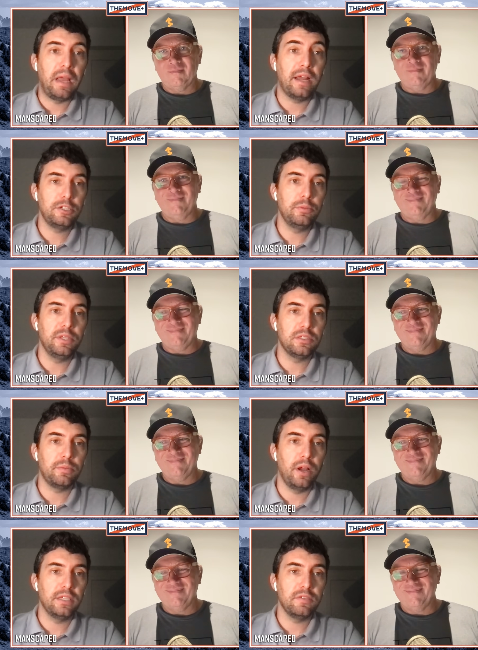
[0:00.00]
Speaker 1: actually be
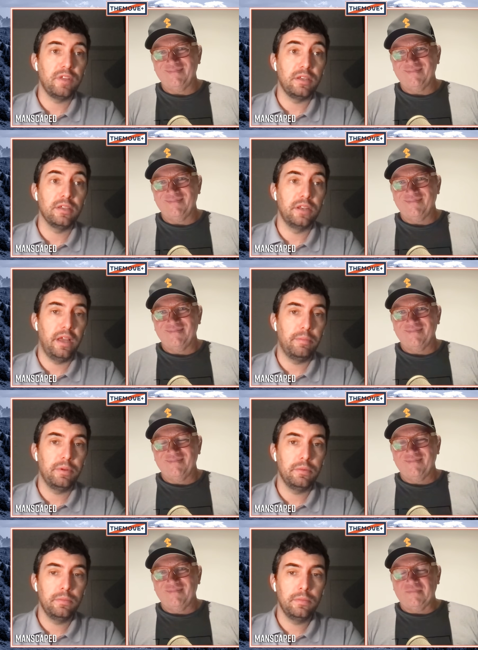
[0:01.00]
surprised if that doesn't
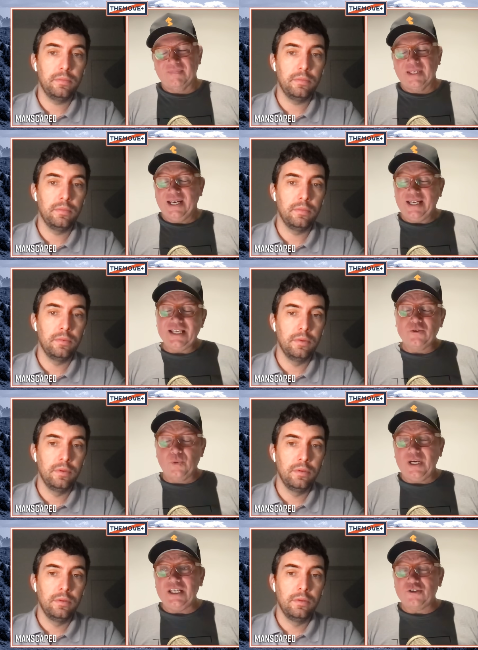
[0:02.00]
happen.
Speaker 2: It is
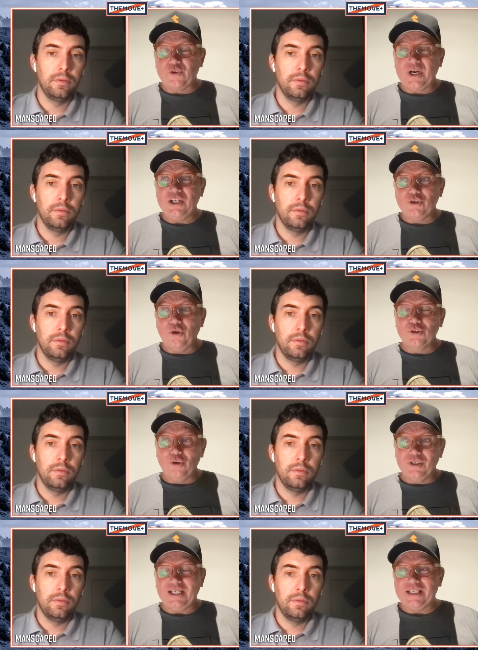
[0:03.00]
really strange
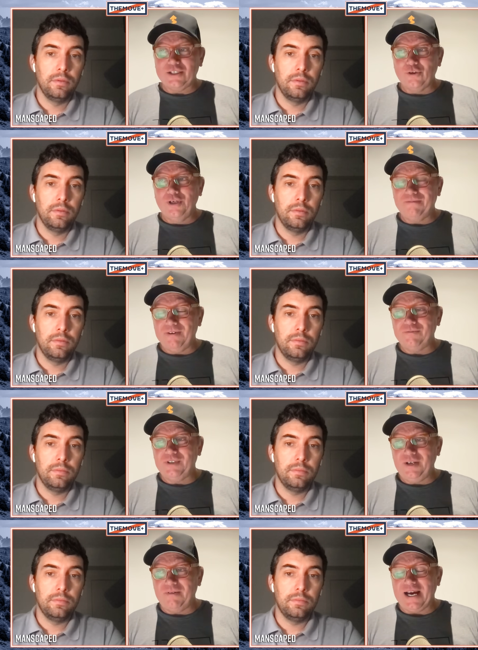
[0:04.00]
also that there's only
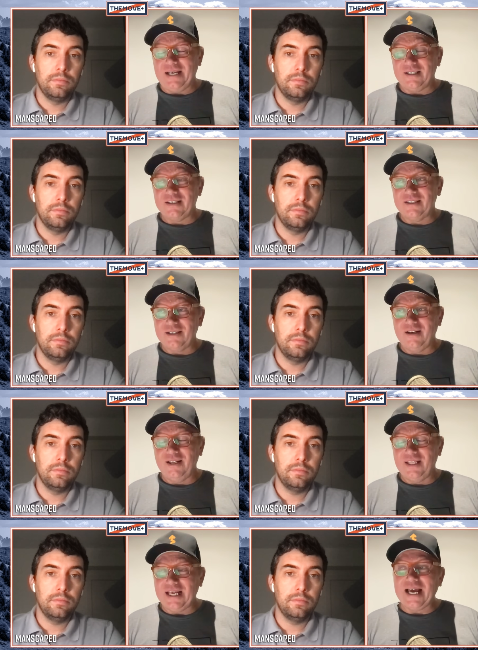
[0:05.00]
15 riders. Uh,
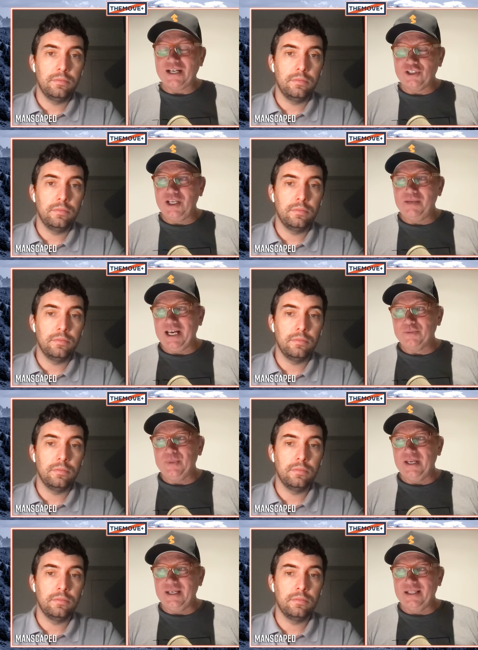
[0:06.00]
that actually makes
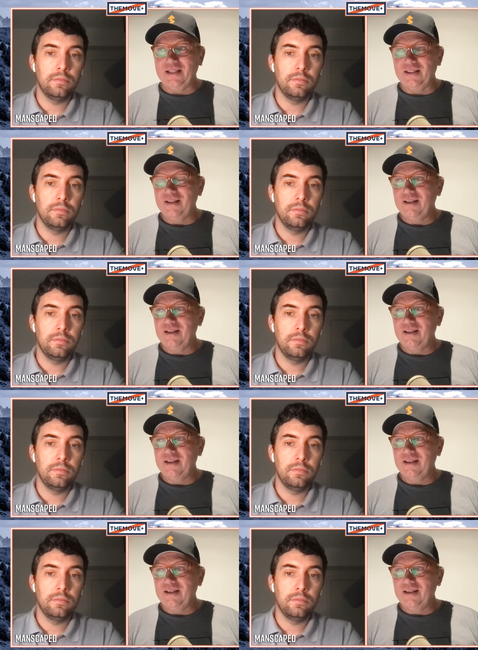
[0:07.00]
me a little